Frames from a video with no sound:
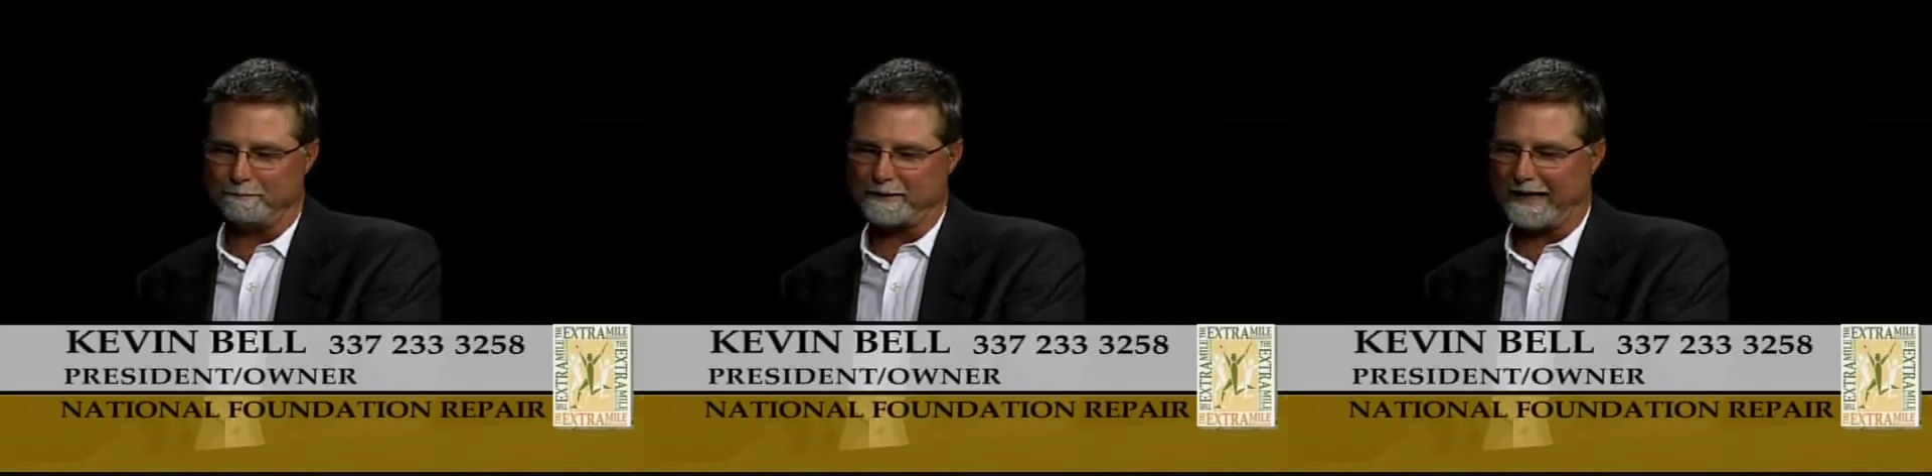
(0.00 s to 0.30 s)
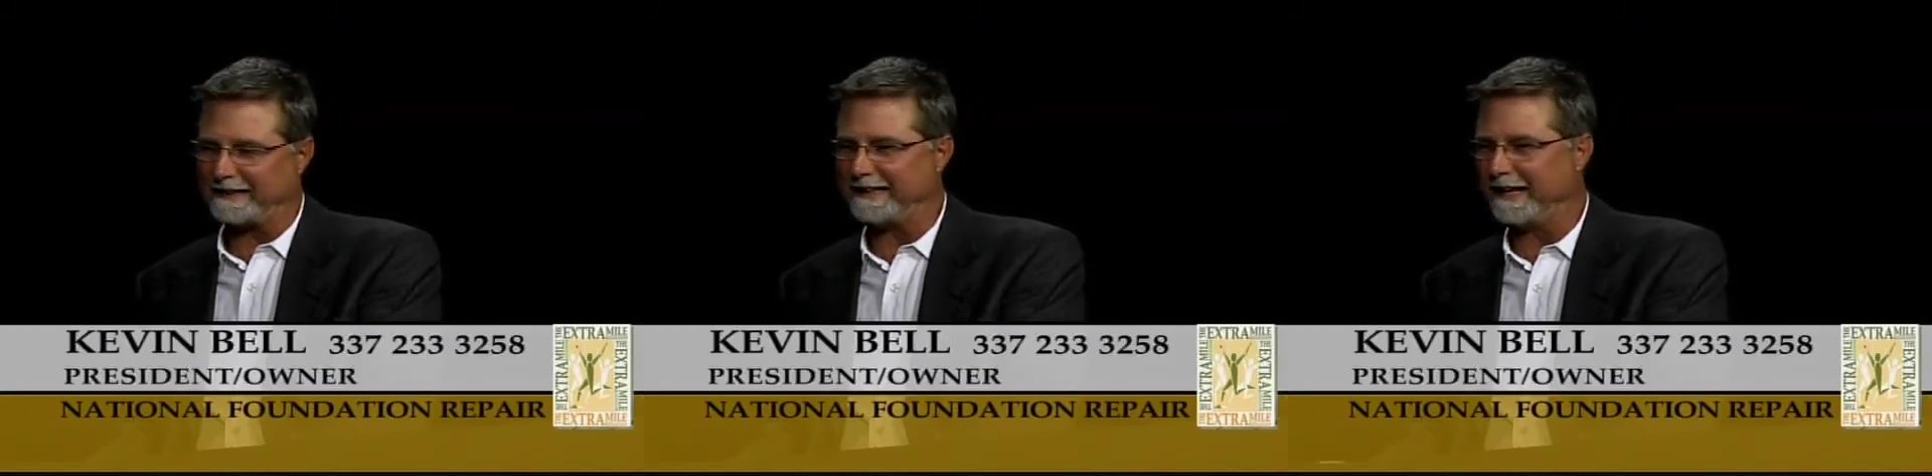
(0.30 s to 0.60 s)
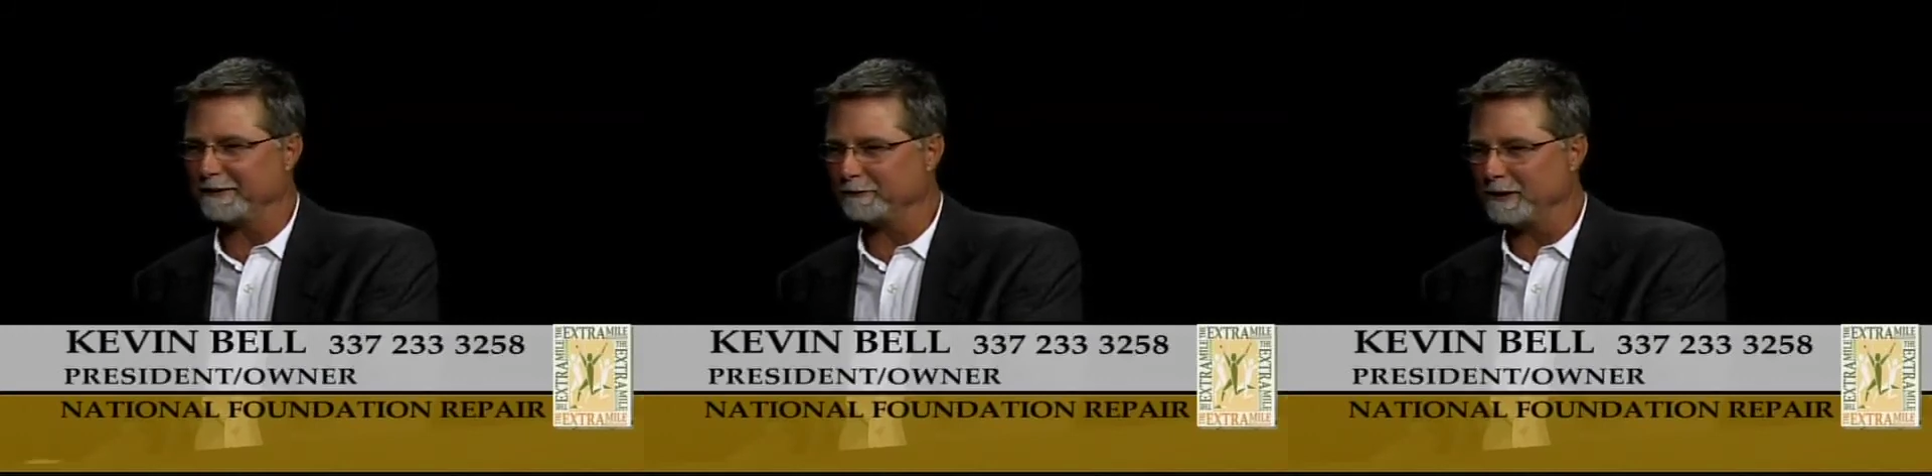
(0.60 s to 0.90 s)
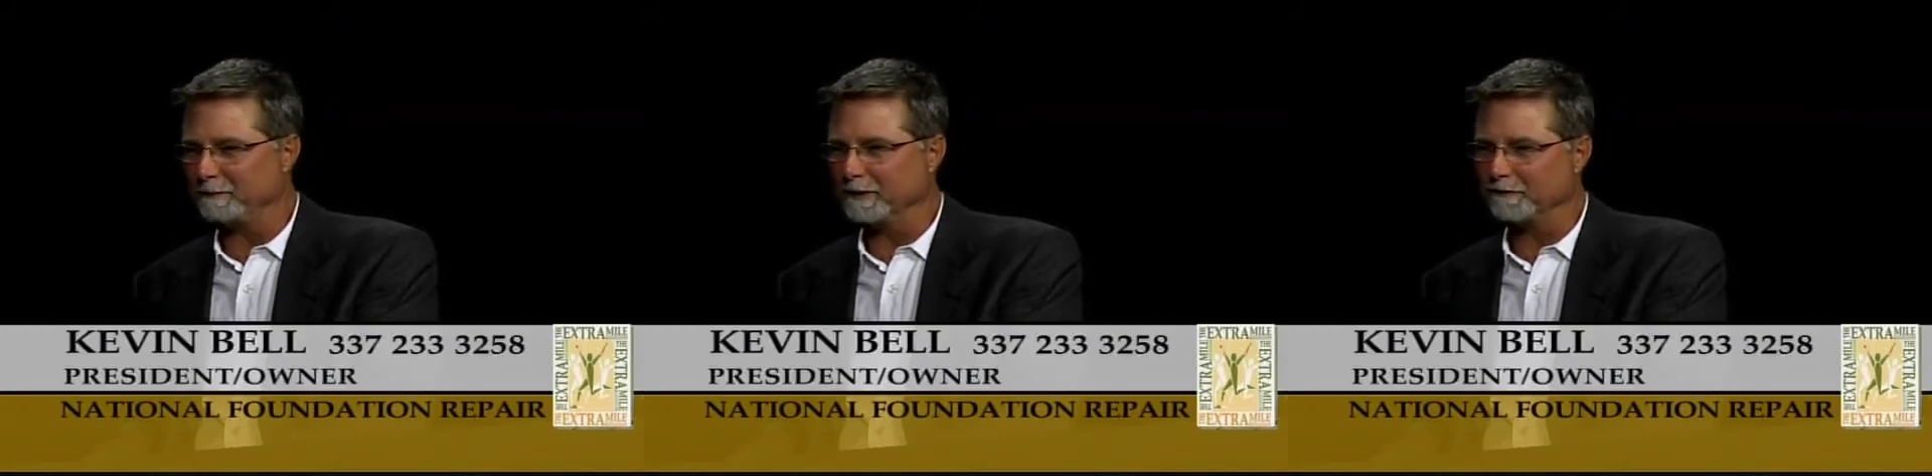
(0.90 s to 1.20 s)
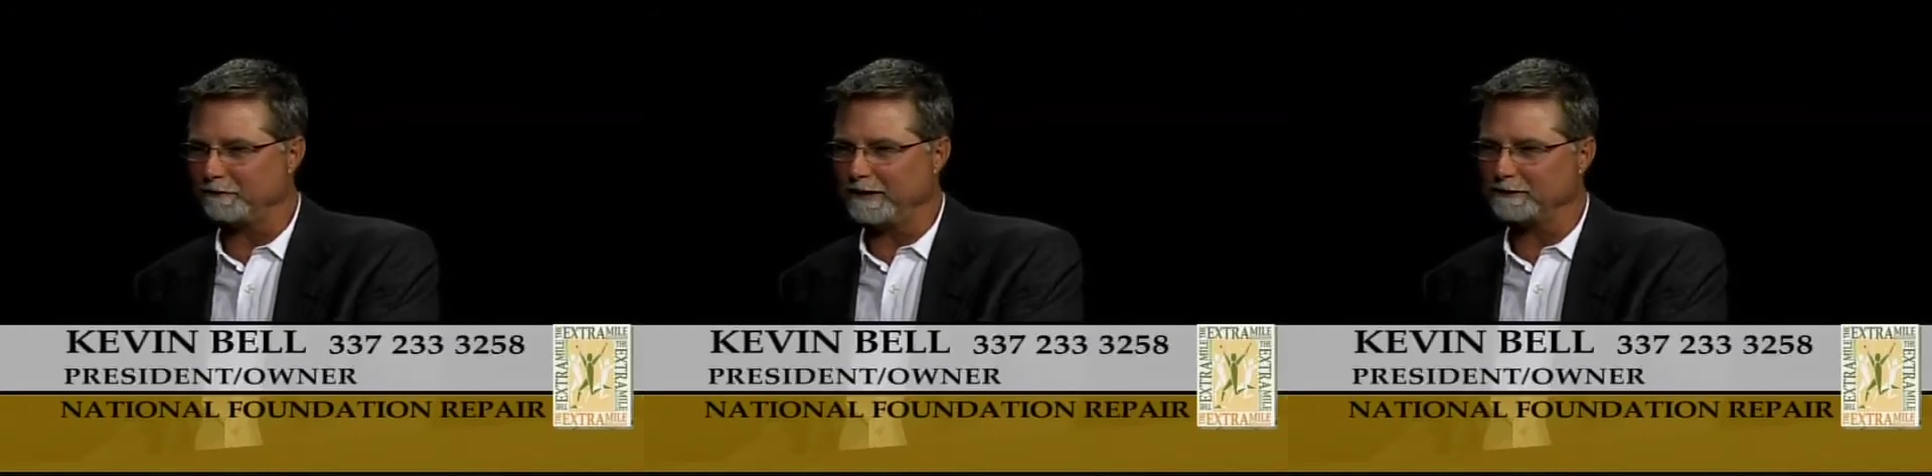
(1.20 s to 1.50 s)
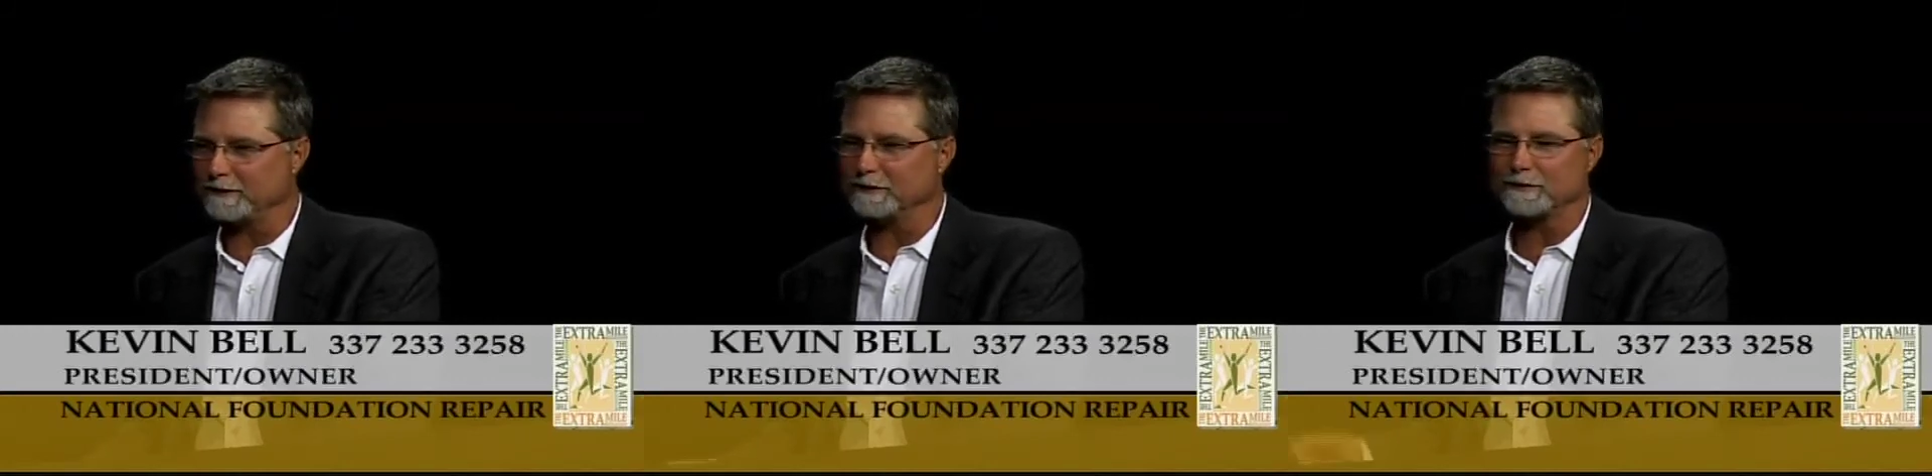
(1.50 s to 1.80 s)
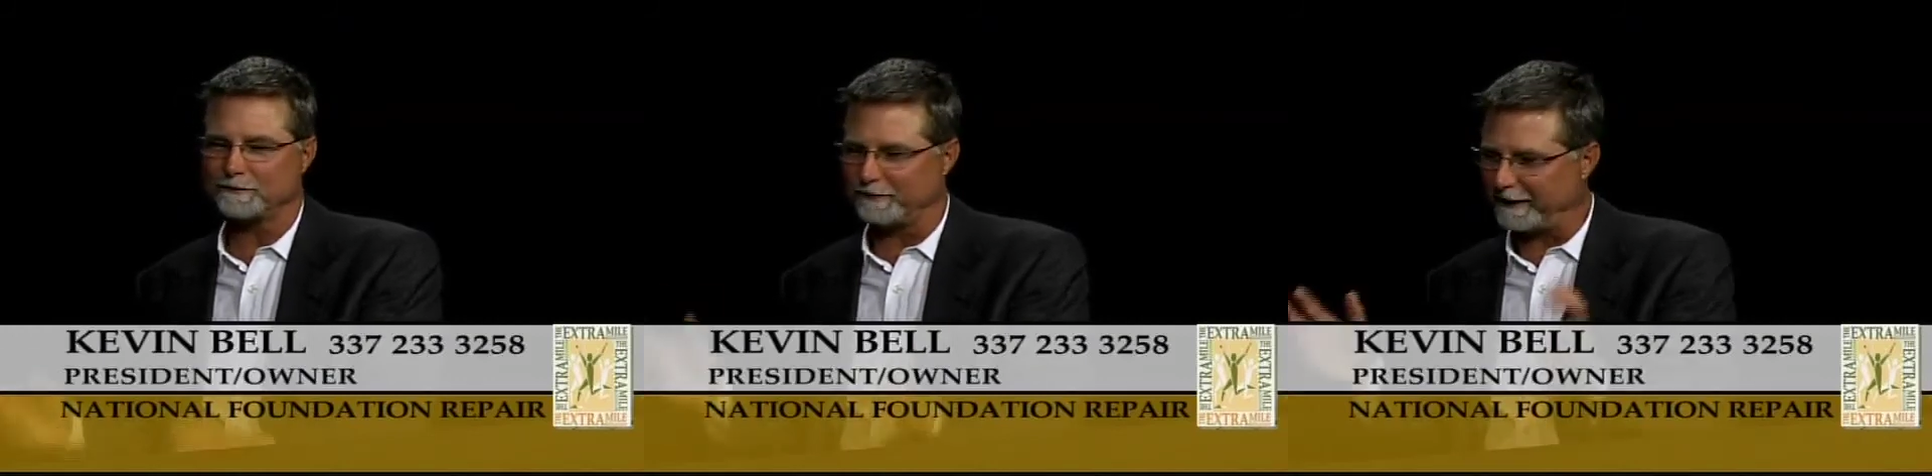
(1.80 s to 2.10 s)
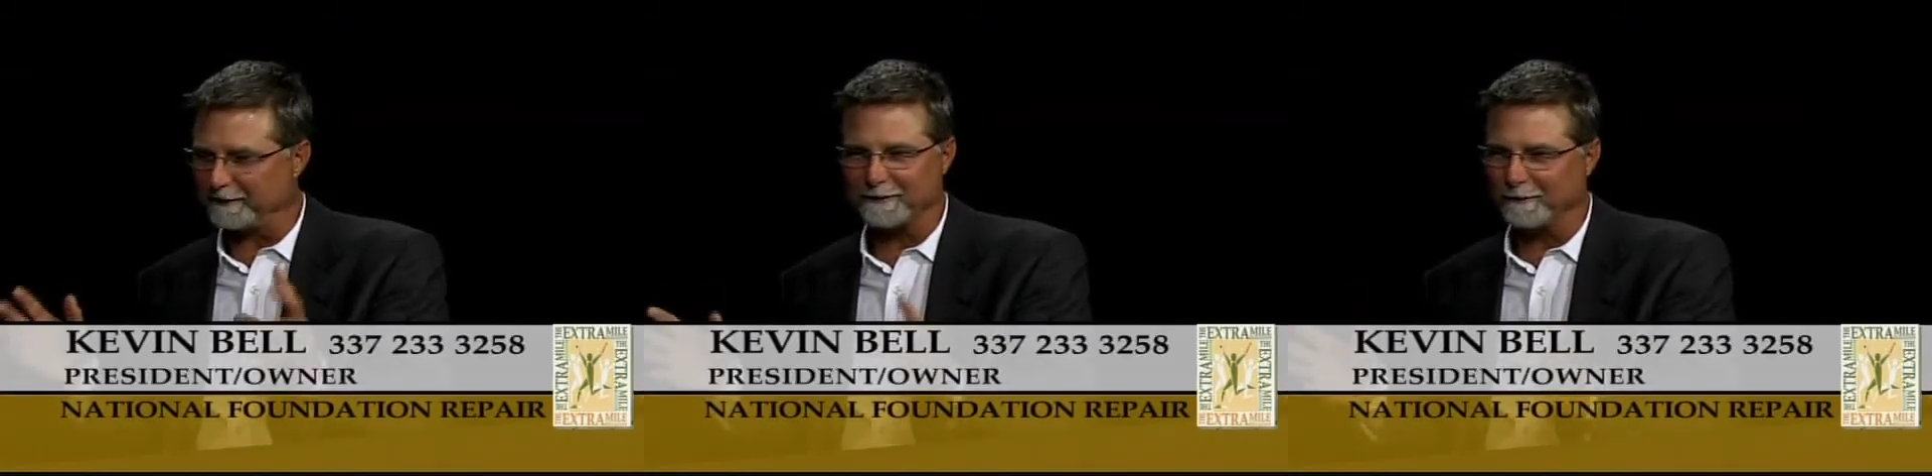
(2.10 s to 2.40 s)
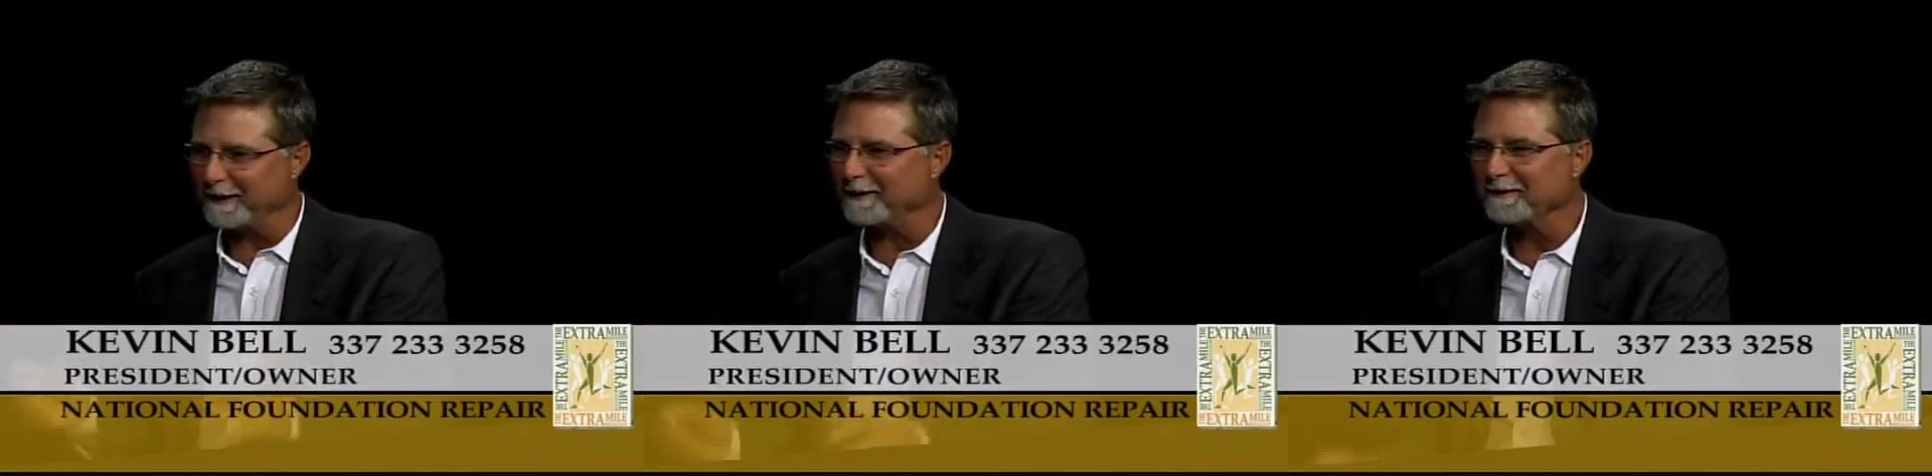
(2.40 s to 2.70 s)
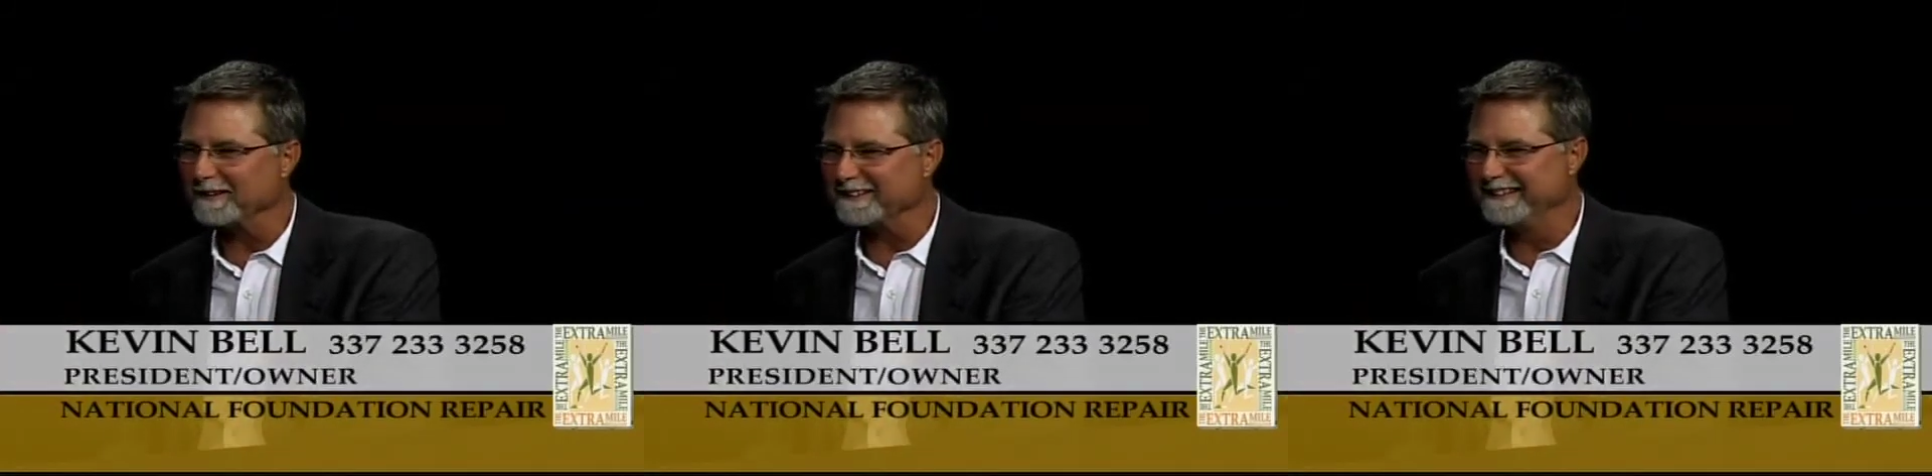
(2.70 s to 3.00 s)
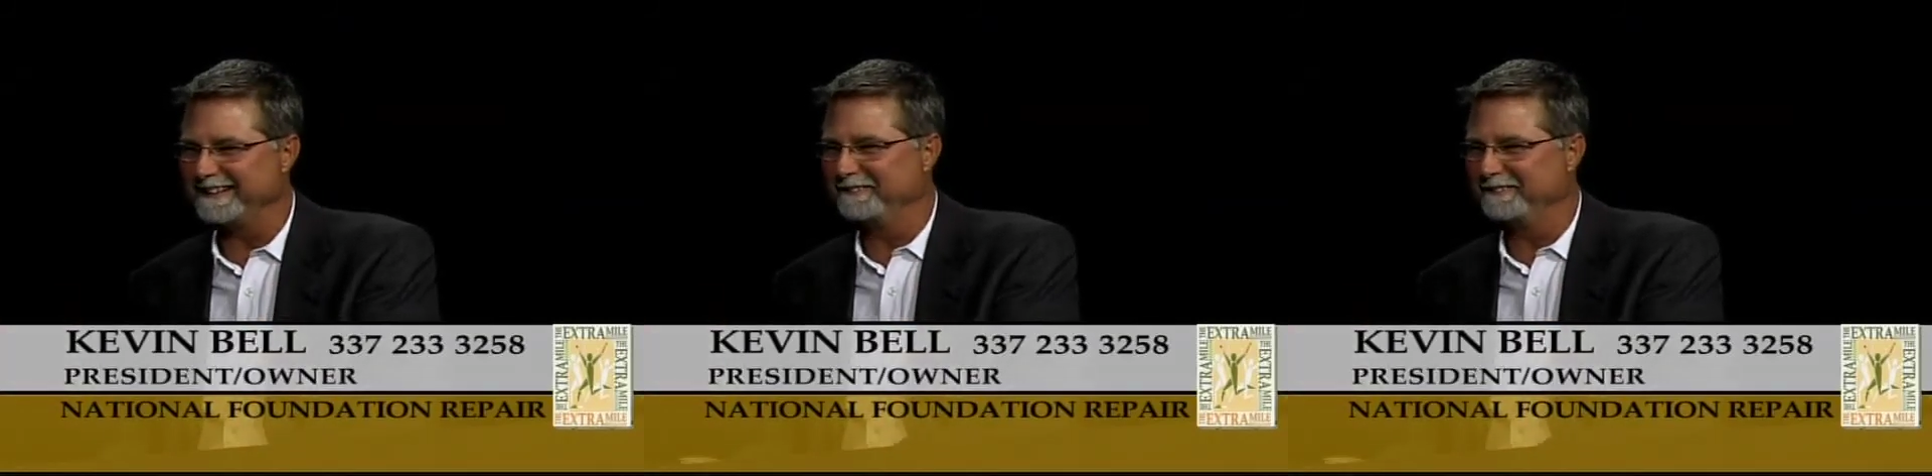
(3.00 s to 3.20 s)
take down and rebuild fences fairly well, and